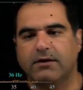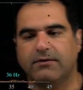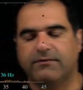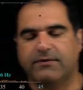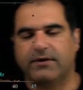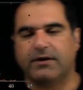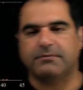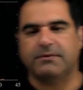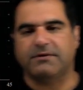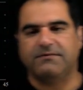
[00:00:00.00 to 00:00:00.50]

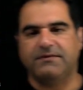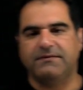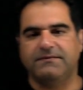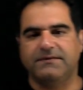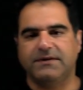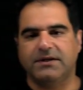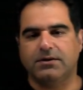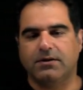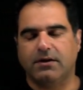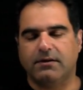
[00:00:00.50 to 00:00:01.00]
From the
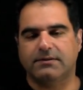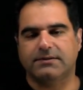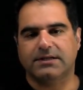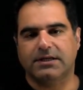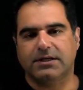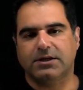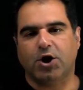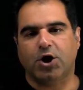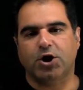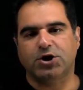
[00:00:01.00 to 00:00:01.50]

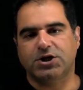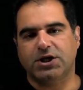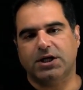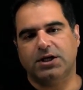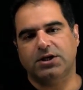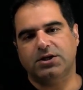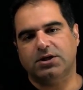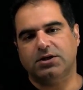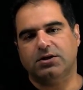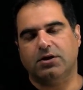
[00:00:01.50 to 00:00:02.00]
50,000, I
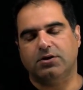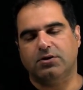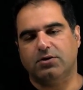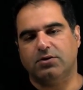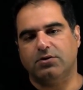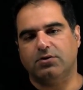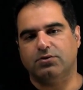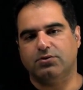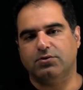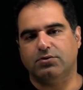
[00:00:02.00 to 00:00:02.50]
change it, I don't
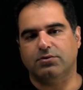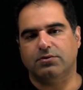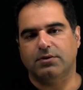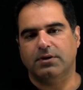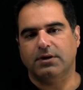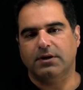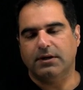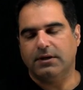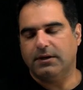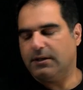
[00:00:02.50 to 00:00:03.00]
know, to
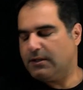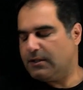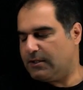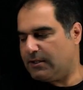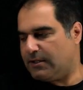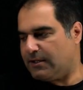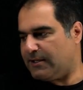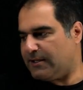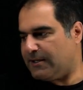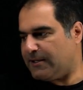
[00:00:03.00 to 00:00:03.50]

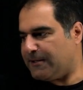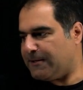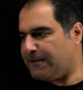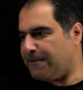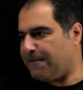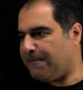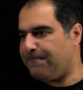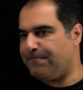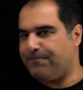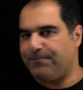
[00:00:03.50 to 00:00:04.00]

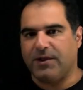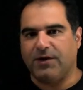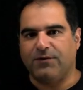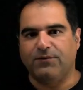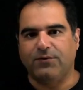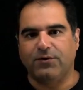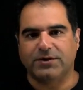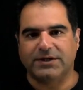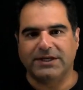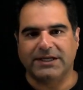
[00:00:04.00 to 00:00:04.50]

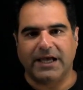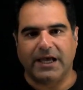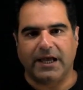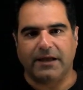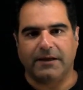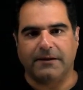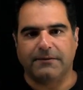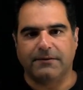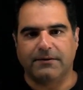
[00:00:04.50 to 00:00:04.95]
40K.